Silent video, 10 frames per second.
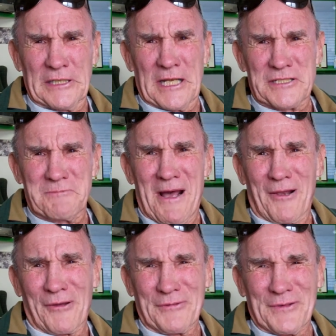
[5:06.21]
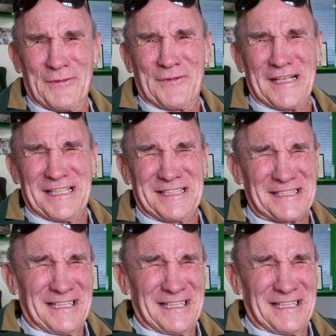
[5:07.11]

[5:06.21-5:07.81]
Get that smile off your face."